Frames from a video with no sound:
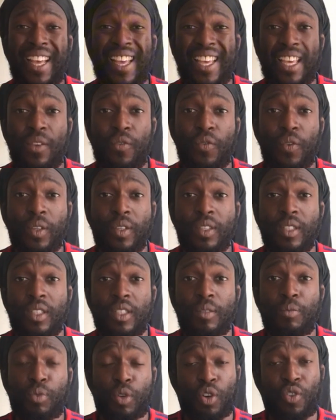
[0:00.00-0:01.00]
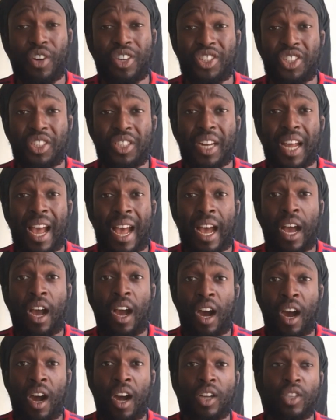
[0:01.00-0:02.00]
Ethan's progression at
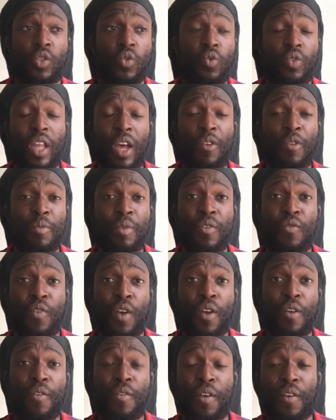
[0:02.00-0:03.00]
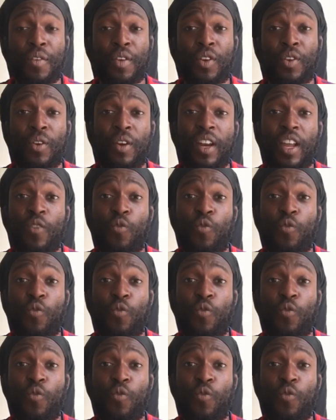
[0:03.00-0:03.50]
Arsenal. That would be very, very annoying.